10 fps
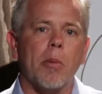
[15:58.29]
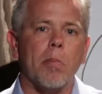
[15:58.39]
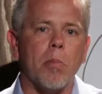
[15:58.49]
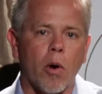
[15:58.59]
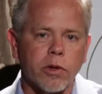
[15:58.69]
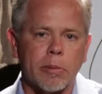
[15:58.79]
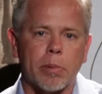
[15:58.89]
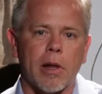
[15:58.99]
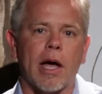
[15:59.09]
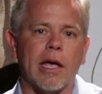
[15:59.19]

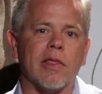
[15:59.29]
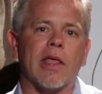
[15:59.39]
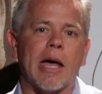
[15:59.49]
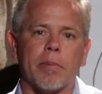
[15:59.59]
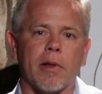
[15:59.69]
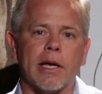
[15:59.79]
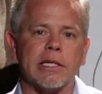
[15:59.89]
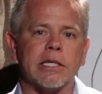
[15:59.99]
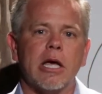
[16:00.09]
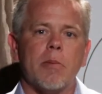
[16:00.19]
multiply in that
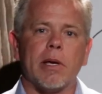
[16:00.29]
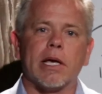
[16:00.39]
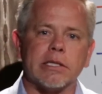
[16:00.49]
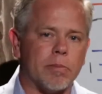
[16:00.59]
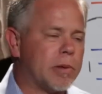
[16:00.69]
place, because the